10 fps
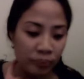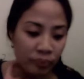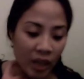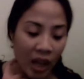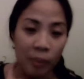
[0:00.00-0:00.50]

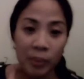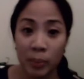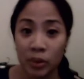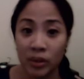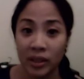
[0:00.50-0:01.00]
help
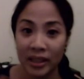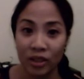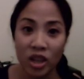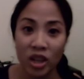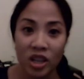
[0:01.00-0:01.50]
people get their
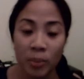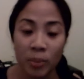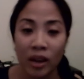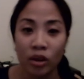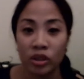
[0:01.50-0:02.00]
challenge
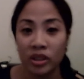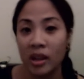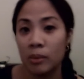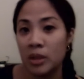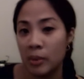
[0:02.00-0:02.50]
pack or to
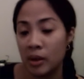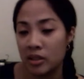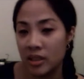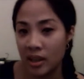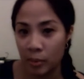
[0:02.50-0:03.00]
help sign
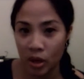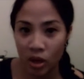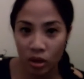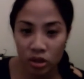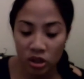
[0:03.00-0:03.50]
up a
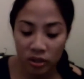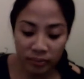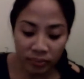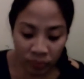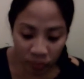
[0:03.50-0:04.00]
coach.
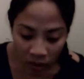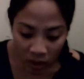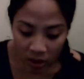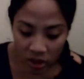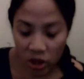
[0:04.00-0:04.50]

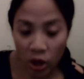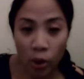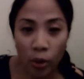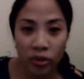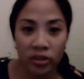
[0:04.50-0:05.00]

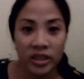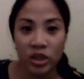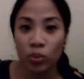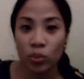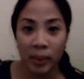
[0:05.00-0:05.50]
So this
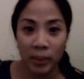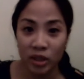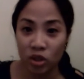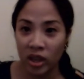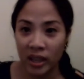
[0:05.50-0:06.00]
is why I made the
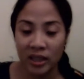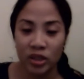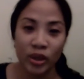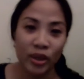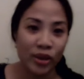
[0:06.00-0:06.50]
training,
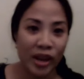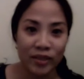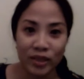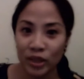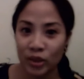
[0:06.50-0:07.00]
so I don't have
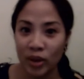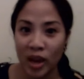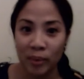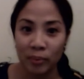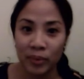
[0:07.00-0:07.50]
to
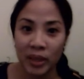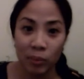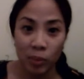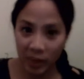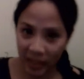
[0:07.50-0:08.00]
keep
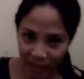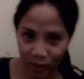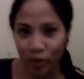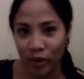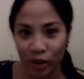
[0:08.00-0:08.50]
repeating it
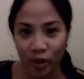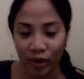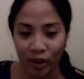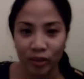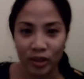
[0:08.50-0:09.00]
over and over
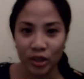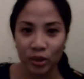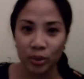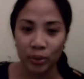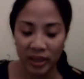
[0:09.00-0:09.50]
and over
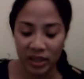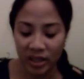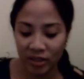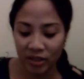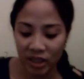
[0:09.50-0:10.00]
to each and
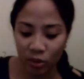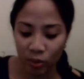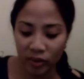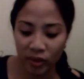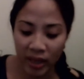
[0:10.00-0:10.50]
every single one
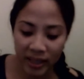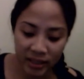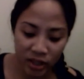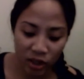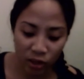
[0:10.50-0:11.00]
of you guys.
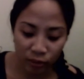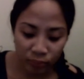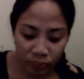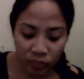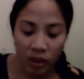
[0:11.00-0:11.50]
So
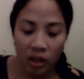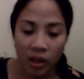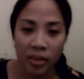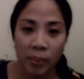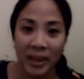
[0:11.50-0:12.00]

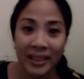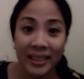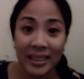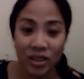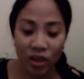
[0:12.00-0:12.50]
the main things